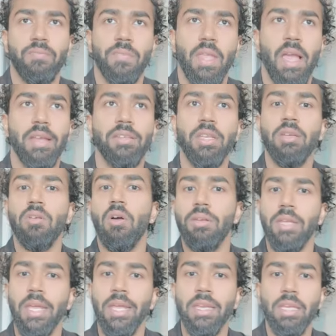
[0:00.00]
I didn't
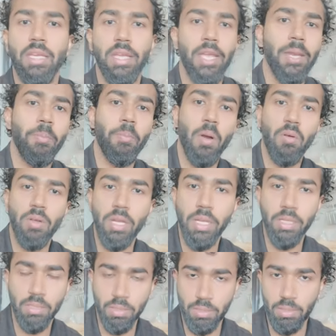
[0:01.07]
got any inbound
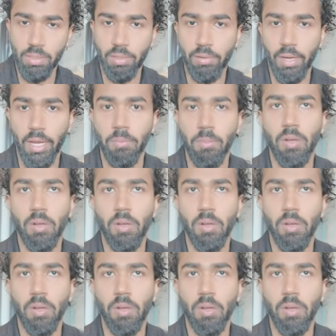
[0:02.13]
leads, right?